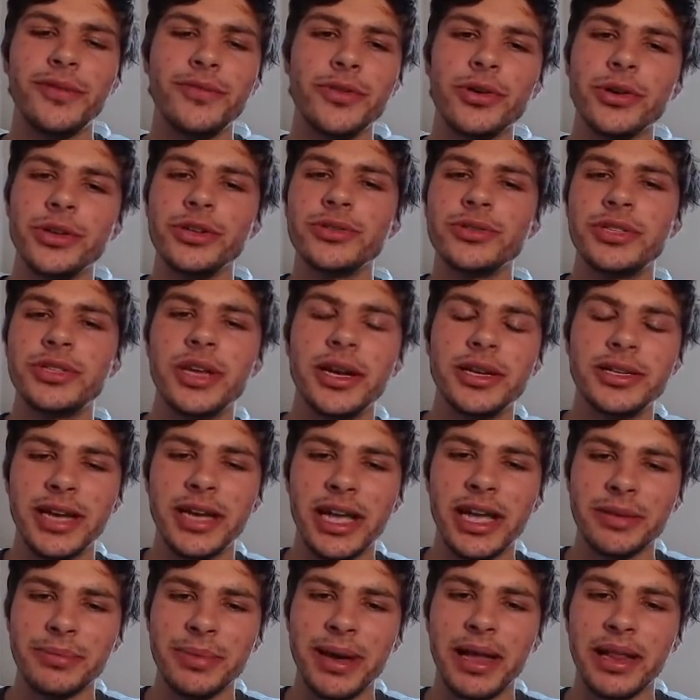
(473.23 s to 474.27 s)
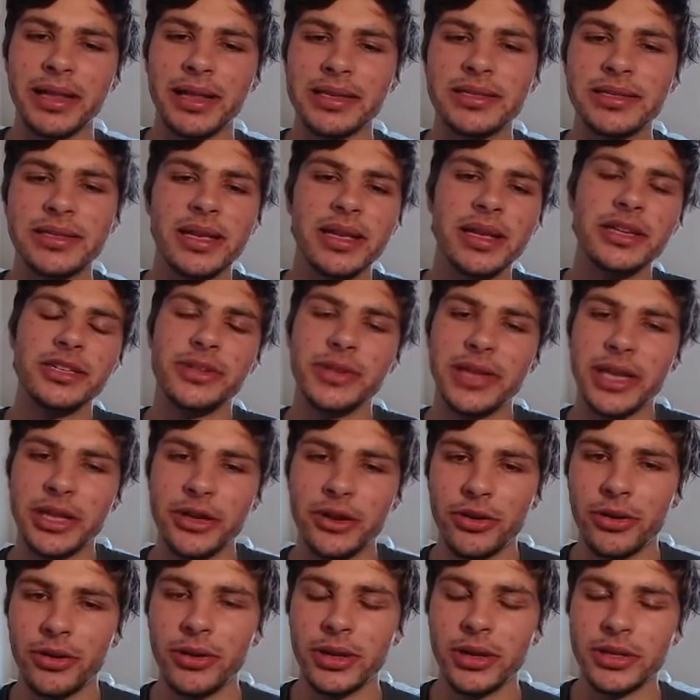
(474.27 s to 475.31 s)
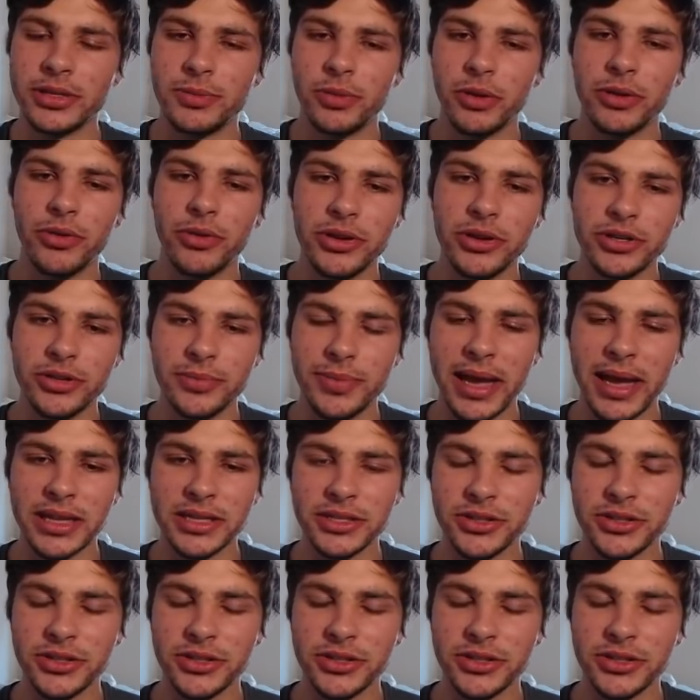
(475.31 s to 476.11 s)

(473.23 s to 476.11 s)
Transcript: you can use the Undying Malice to get your exploit creature back.